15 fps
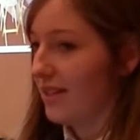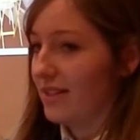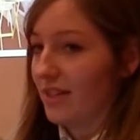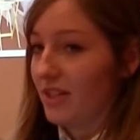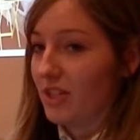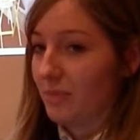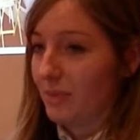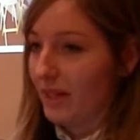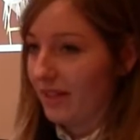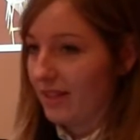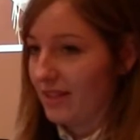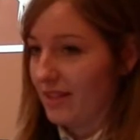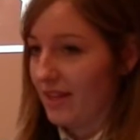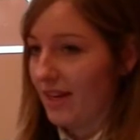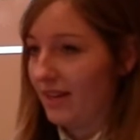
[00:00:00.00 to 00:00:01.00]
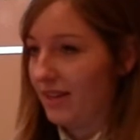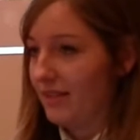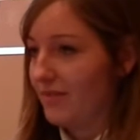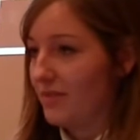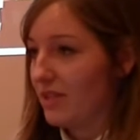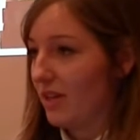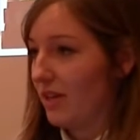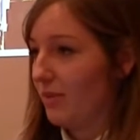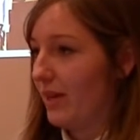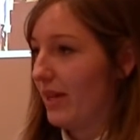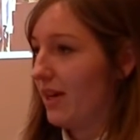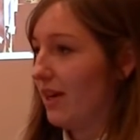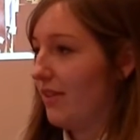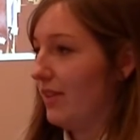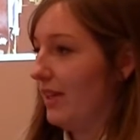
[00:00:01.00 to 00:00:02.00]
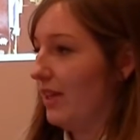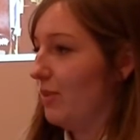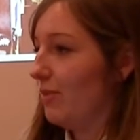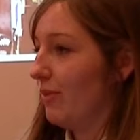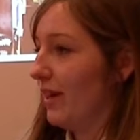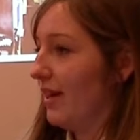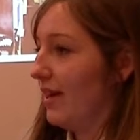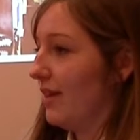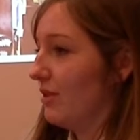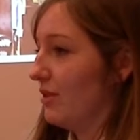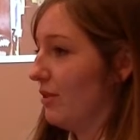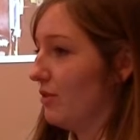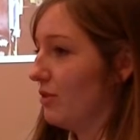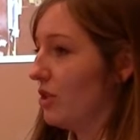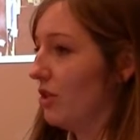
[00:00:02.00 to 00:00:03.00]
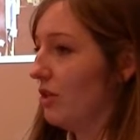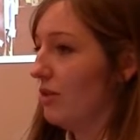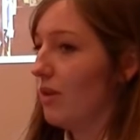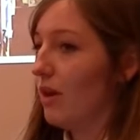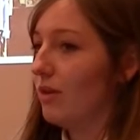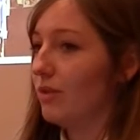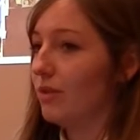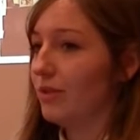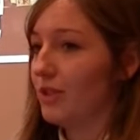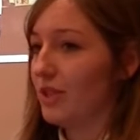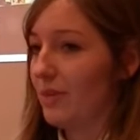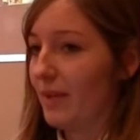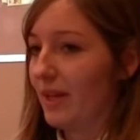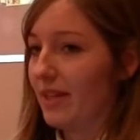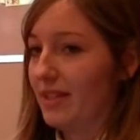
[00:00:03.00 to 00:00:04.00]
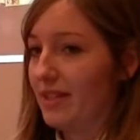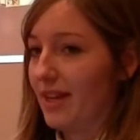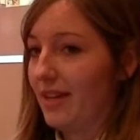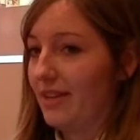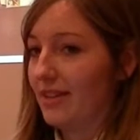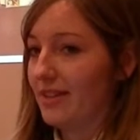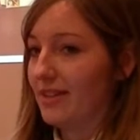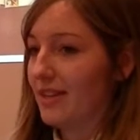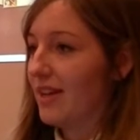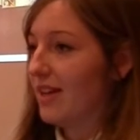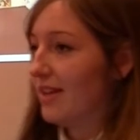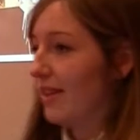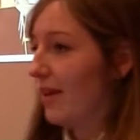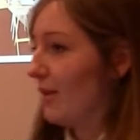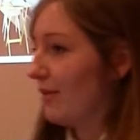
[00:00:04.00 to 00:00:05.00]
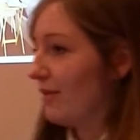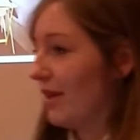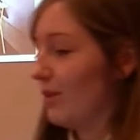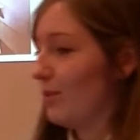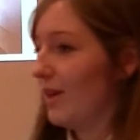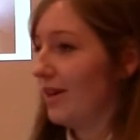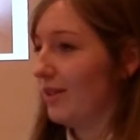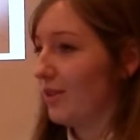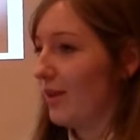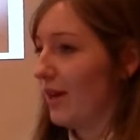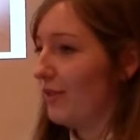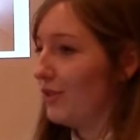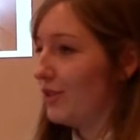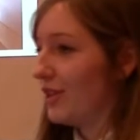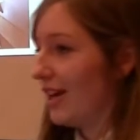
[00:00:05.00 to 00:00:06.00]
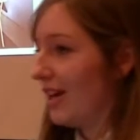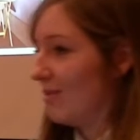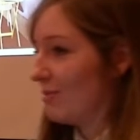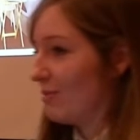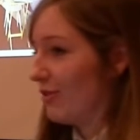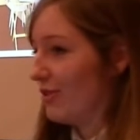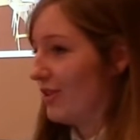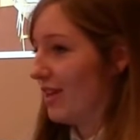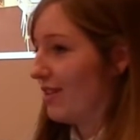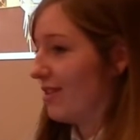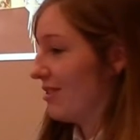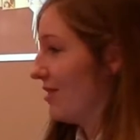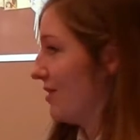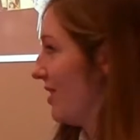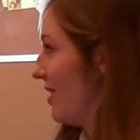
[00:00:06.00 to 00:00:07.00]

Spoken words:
is a shipping container. So we currently operate out of 2 old shipping containers. They went around the world quite a few times before they got to